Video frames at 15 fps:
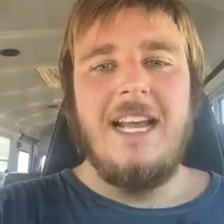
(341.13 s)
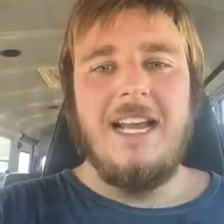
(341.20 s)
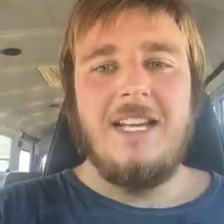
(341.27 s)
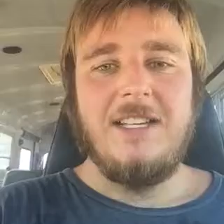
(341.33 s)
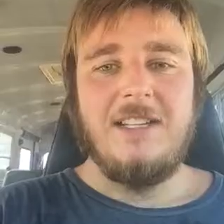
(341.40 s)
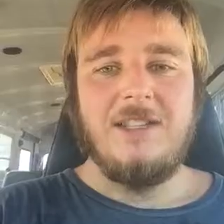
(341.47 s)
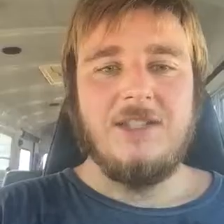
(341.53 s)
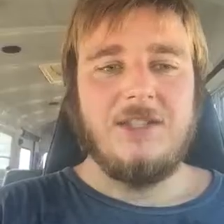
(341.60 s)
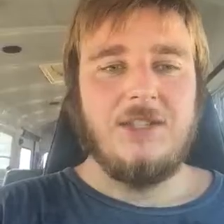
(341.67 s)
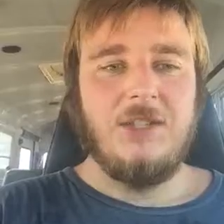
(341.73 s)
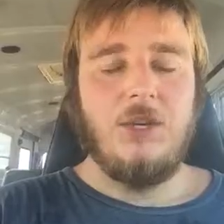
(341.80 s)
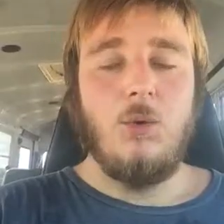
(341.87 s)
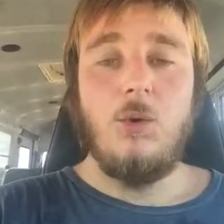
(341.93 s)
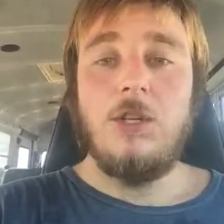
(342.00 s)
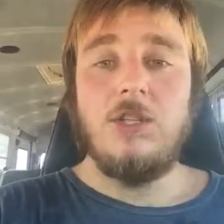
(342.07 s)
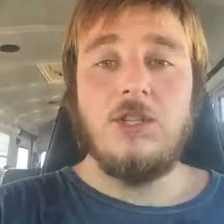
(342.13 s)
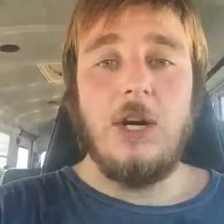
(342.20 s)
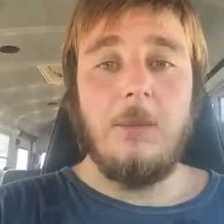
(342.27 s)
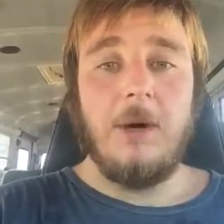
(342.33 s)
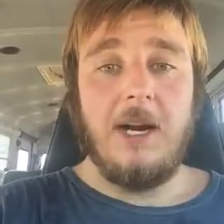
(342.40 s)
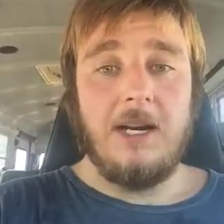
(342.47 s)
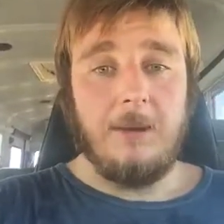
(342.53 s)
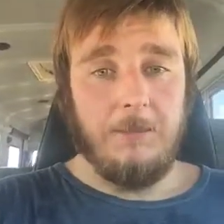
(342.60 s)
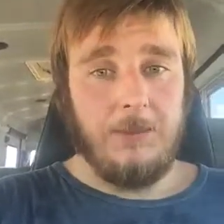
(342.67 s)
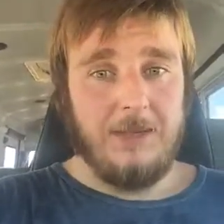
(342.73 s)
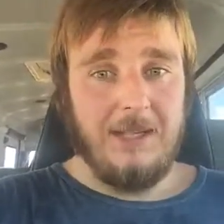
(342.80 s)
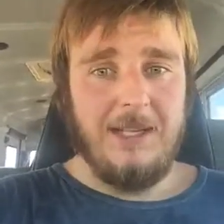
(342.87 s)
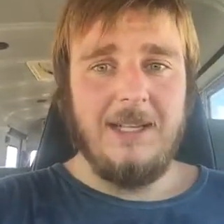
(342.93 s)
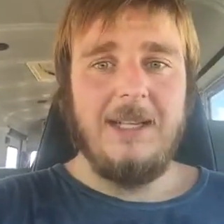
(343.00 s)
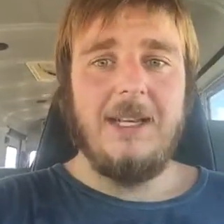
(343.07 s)
is you want to start by
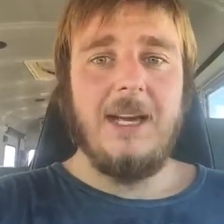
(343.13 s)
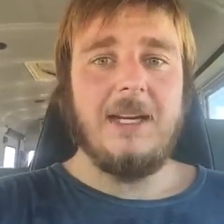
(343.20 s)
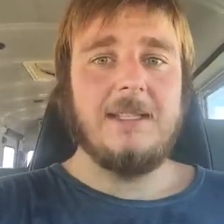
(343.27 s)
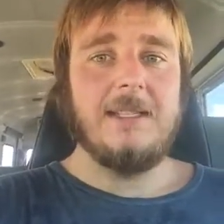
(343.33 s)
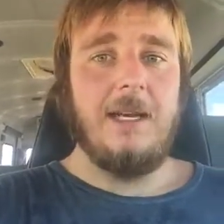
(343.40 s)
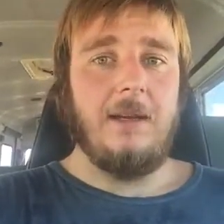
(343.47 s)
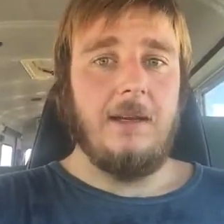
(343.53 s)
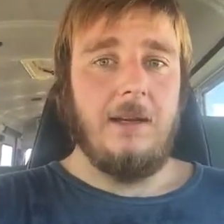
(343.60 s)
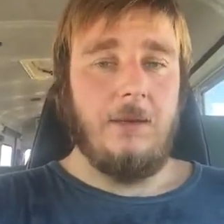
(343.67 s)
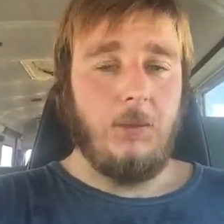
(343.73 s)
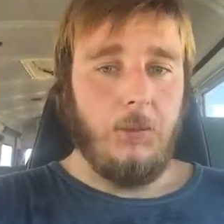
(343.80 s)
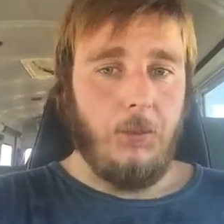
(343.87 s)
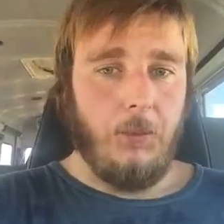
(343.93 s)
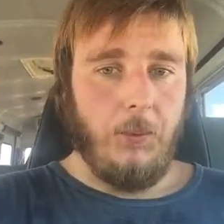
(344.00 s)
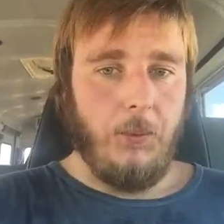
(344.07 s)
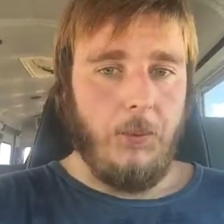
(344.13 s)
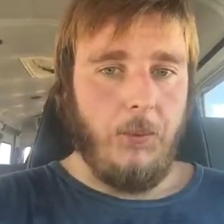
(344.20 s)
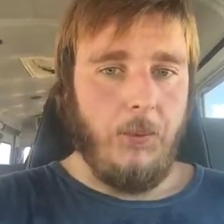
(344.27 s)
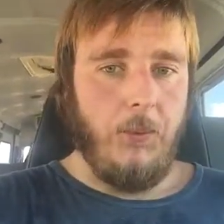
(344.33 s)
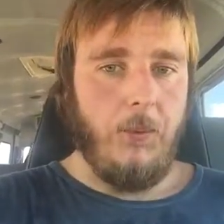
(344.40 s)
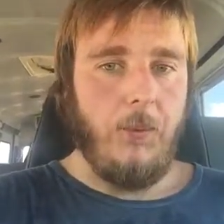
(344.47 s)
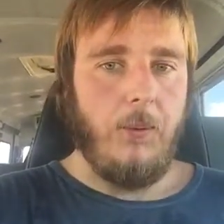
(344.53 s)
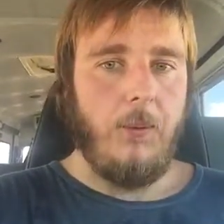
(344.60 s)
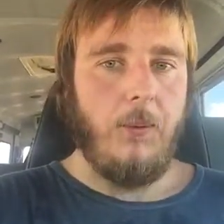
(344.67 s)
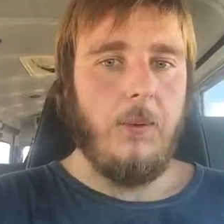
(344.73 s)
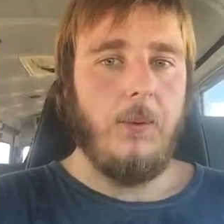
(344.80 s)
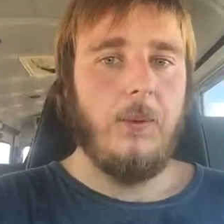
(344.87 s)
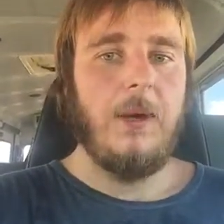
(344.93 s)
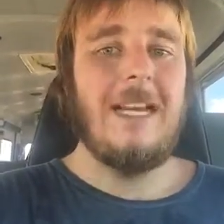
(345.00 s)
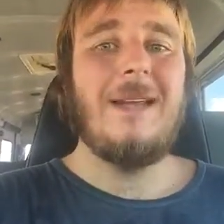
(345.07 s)
completely exhaling
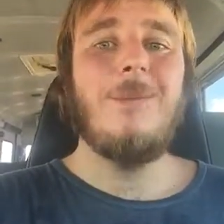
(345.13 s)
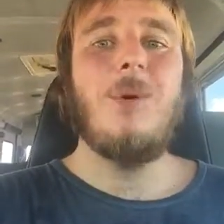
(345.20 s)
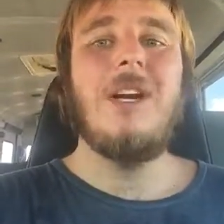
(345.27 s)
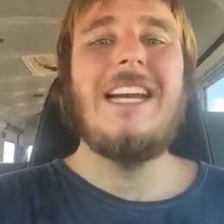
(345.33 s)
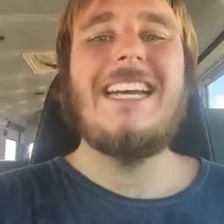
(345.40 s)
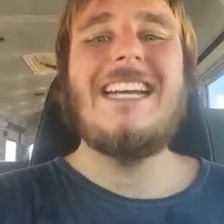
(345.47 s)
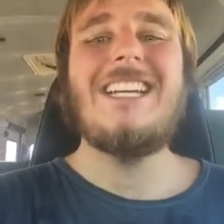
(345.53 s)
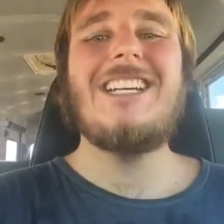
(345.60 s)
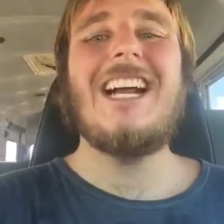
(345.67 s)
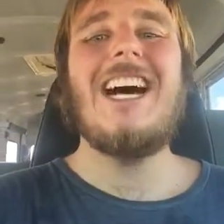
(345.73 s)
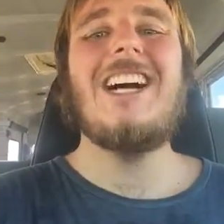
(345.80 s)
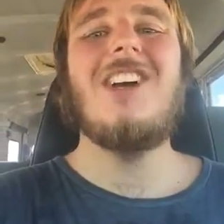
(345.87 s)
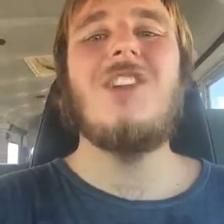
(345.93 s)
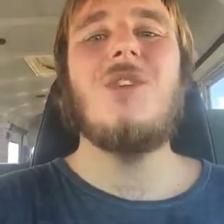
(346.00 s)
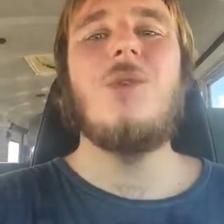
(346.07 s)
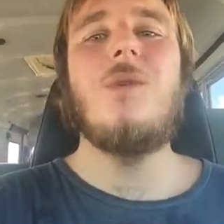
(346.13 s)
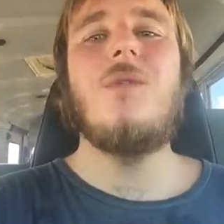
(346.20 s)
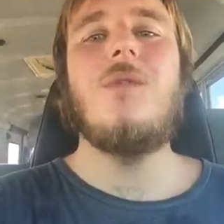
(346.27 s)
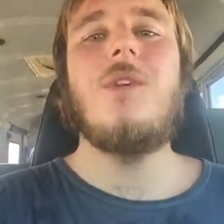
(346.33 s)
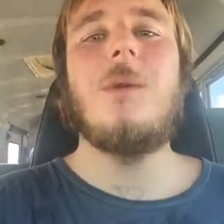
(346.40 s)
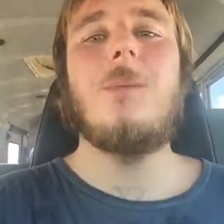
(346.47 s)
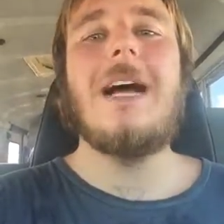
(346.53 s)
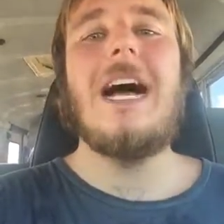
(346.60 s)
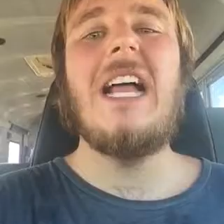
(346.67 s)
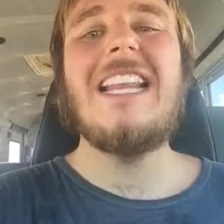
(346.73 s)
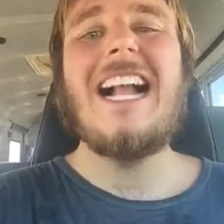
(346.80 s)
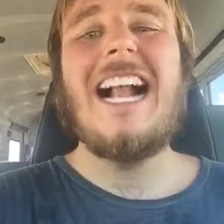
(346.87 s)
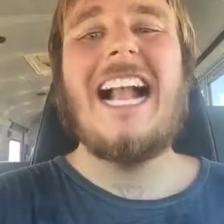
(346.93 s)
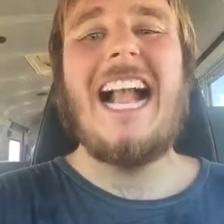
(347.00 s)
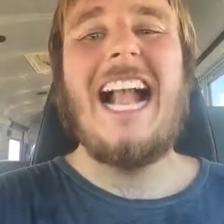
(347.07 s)
and putting your tongue on the roof of your mouth.
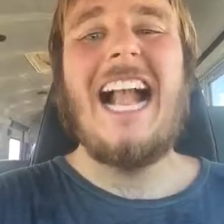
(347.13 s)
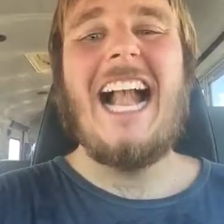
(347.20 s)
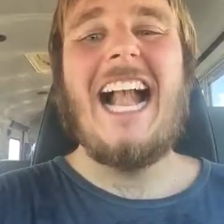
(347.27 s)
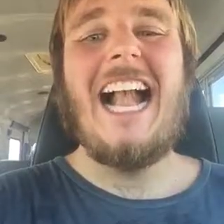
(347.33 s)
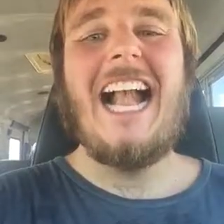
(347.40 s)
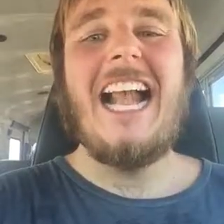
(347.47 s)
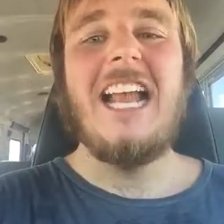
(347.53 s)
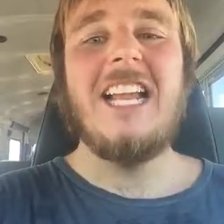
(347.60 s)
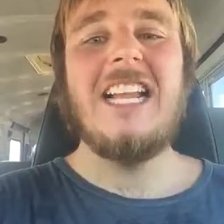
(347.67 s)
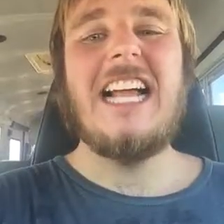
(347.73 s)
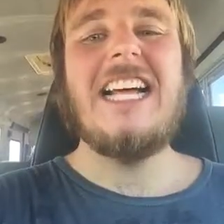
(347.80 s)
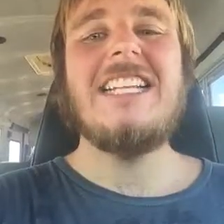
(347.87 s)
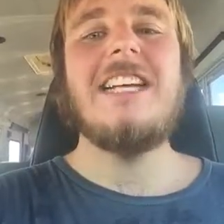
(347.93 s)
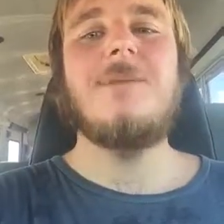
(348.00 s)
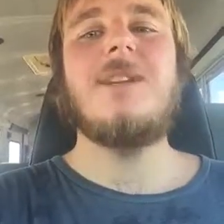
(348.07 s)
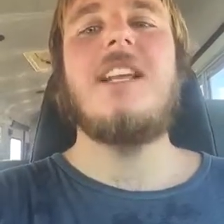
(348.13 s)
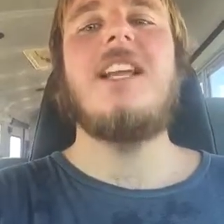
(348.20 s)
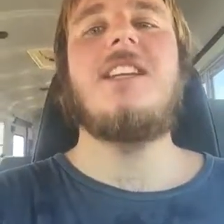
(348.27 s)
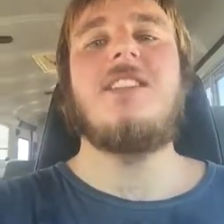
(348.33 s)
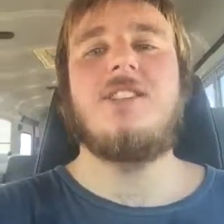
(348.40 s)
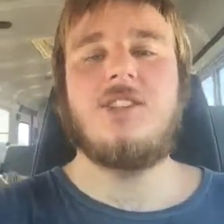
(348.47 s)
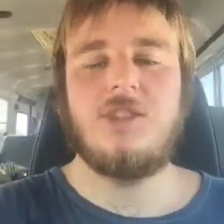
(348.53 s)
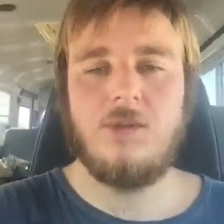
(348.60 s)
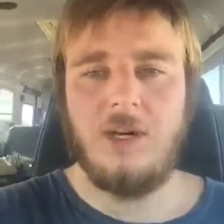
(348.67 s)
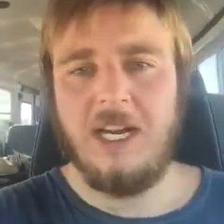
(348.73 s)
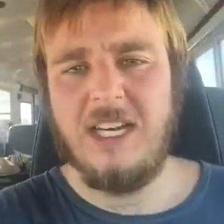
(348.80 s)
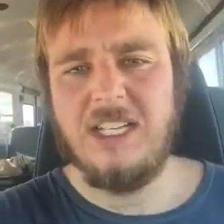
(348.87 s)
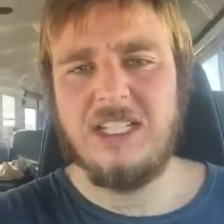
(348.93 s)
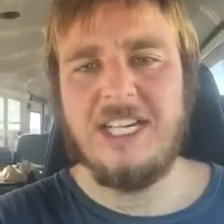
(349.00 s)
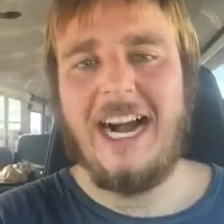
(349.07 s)
And a lot of times I like to
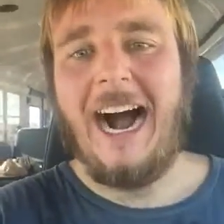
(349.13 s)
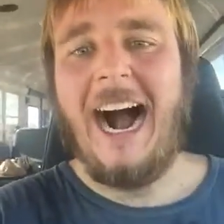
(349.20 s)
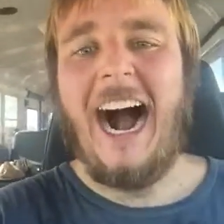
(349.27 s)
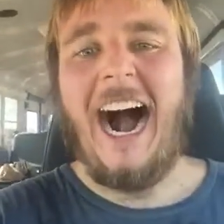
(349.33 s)
stretch.